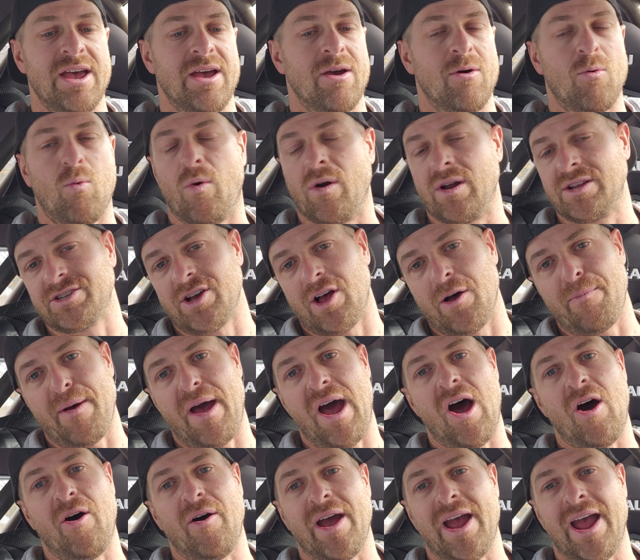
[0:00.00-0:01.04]
what it's all
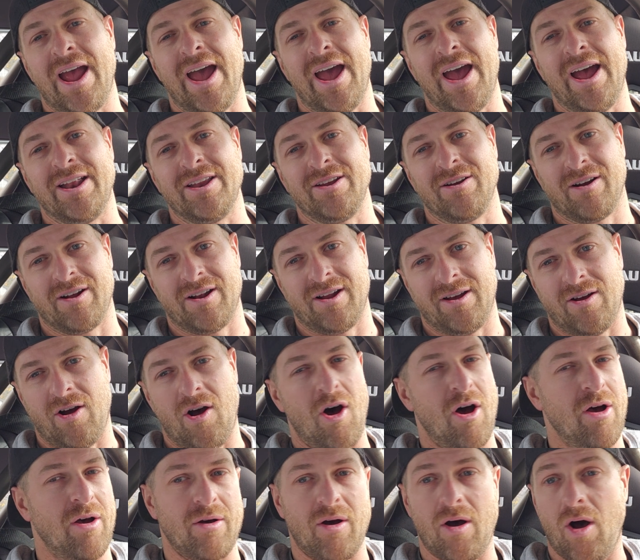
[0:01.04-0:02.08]
about, and
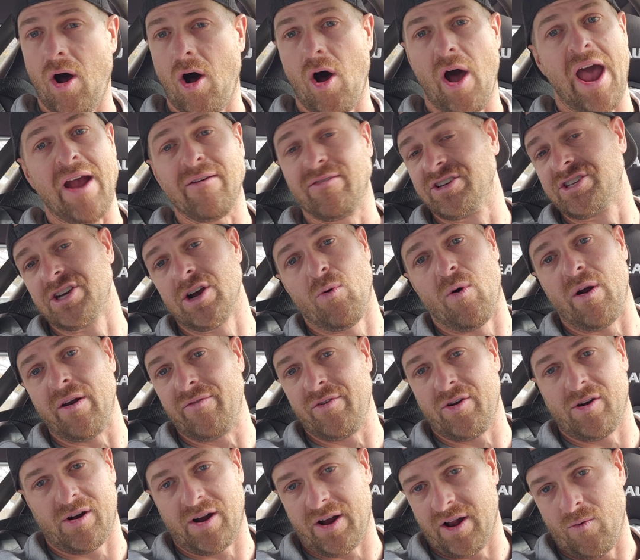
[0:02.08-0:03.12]
every single one of
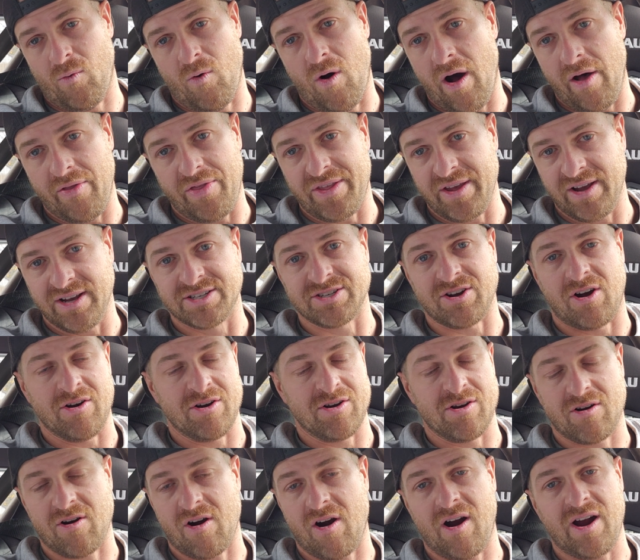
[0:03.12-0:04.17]
you are going to want this on
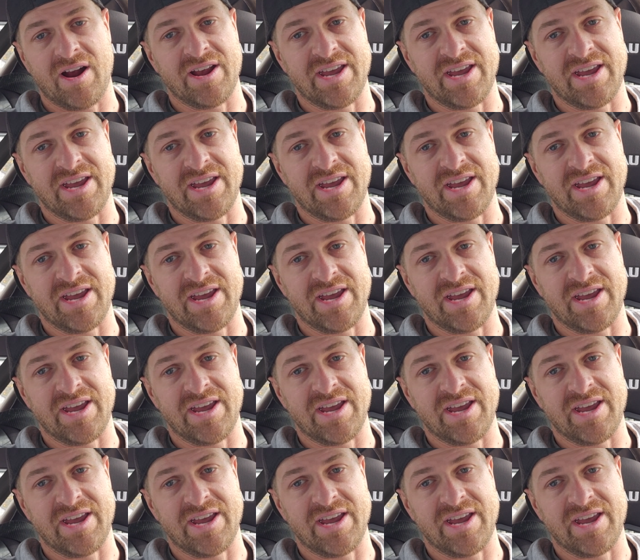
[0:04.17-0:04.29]
your car,